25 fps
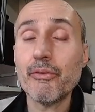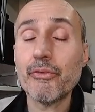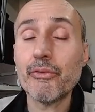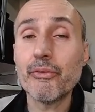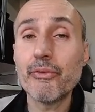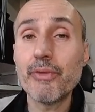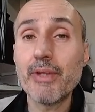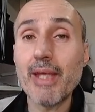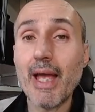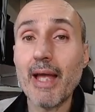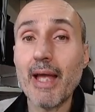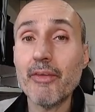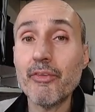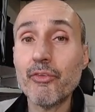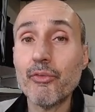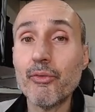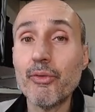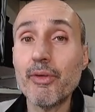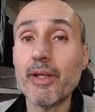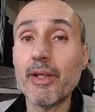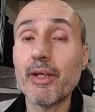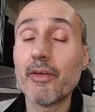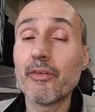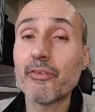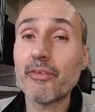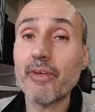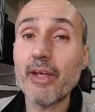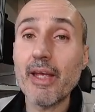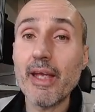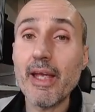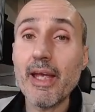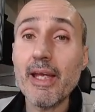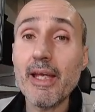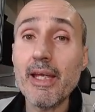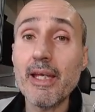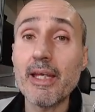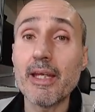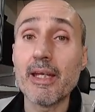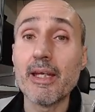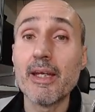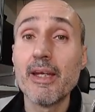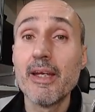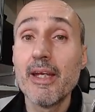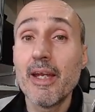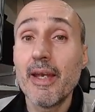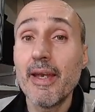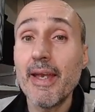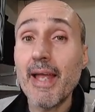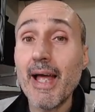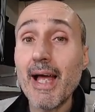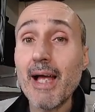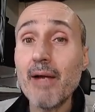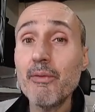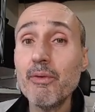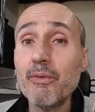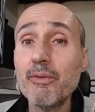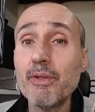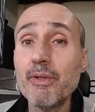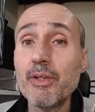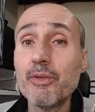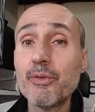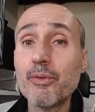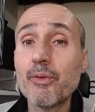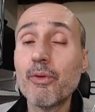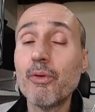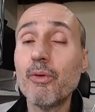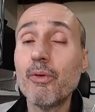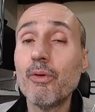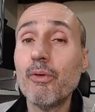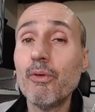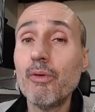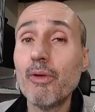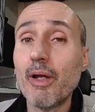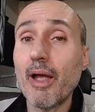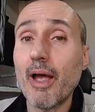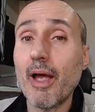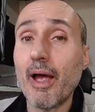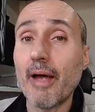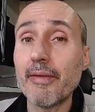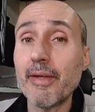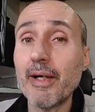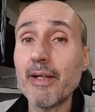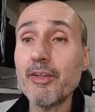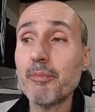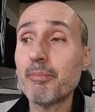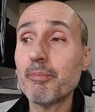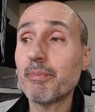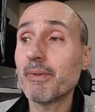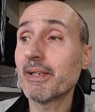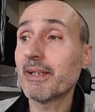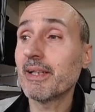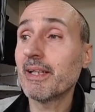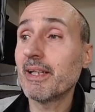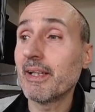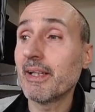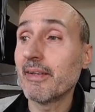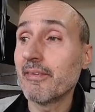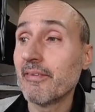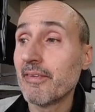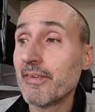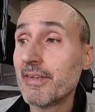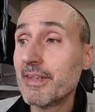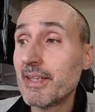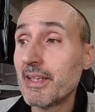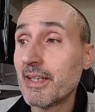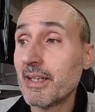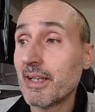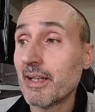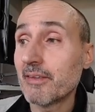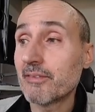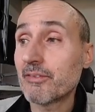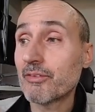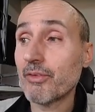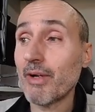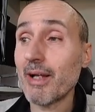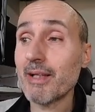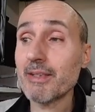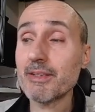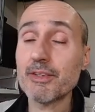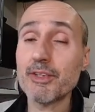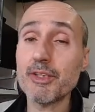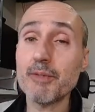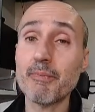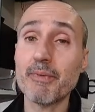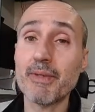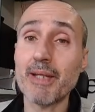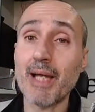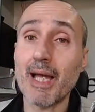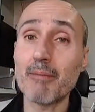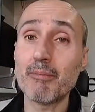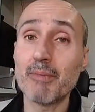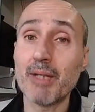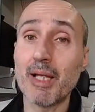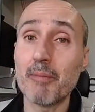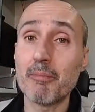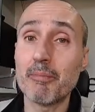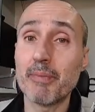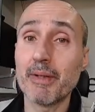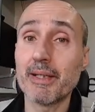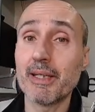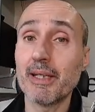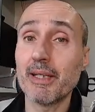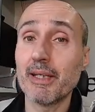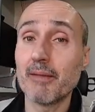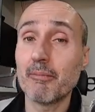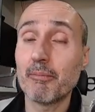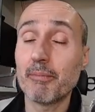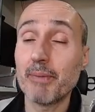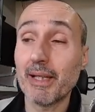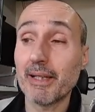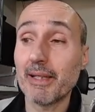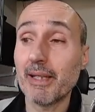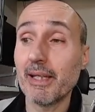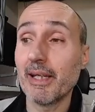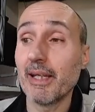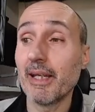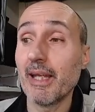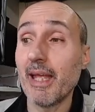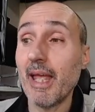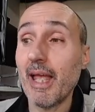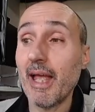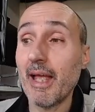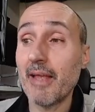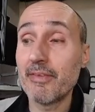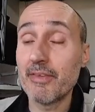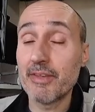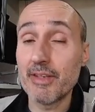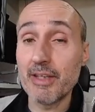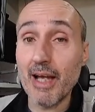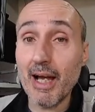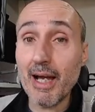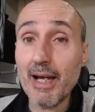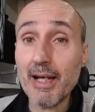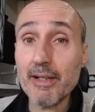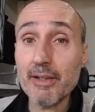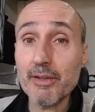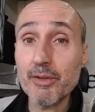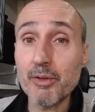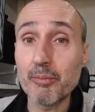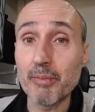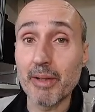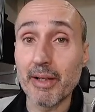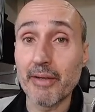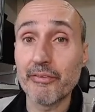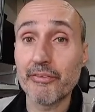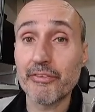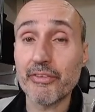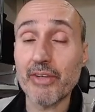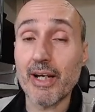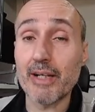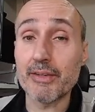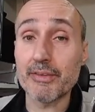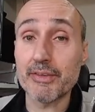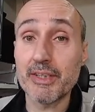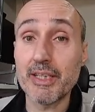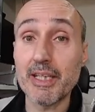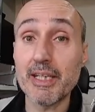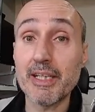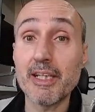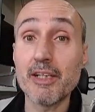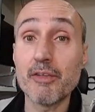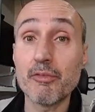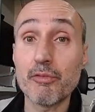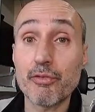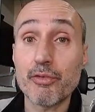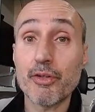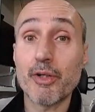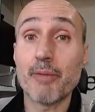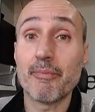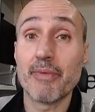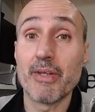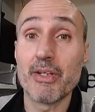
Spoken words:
So the answer is, hey, now you need to call another plugin, the transcript timeline plugin, and the arguments are taken from the